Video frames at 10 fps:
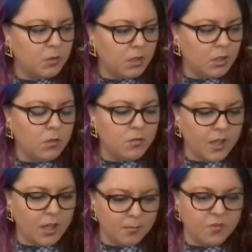
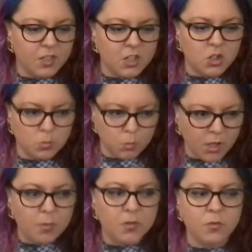finished
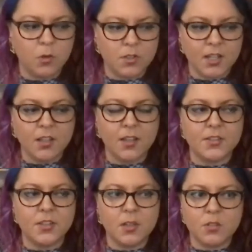well before deadline,
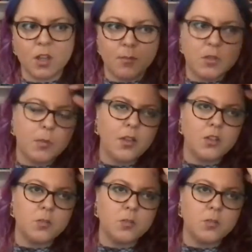so you have time to polish,